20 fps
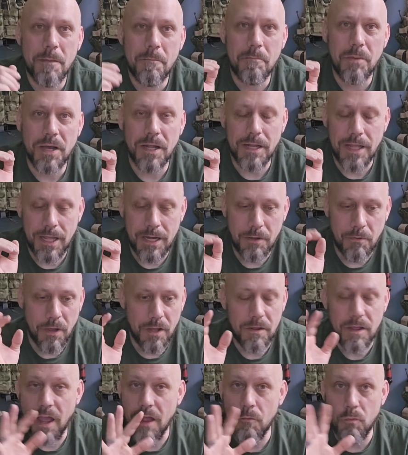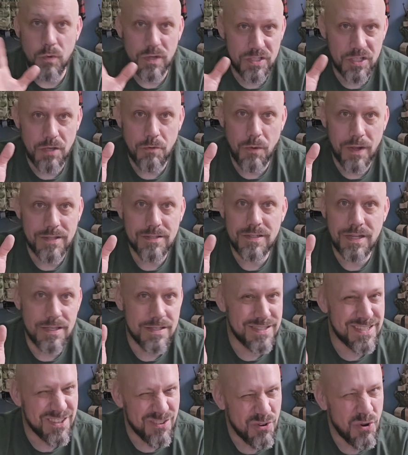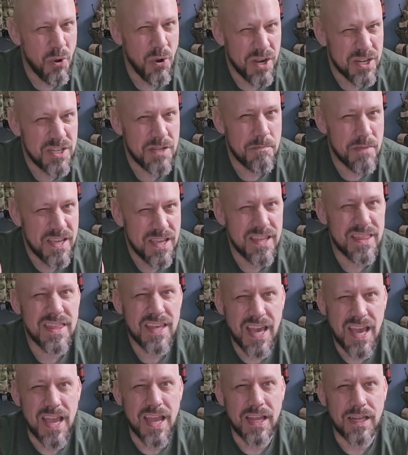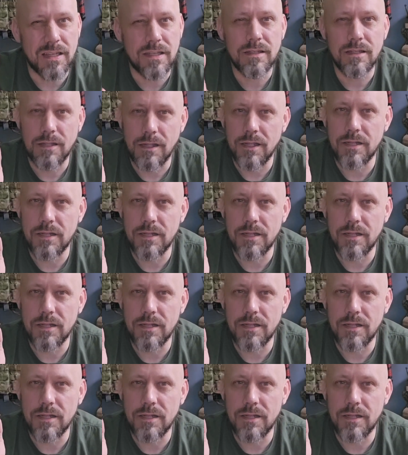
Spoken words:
But anyway, Whiskey Wednesday is still going to be a thing.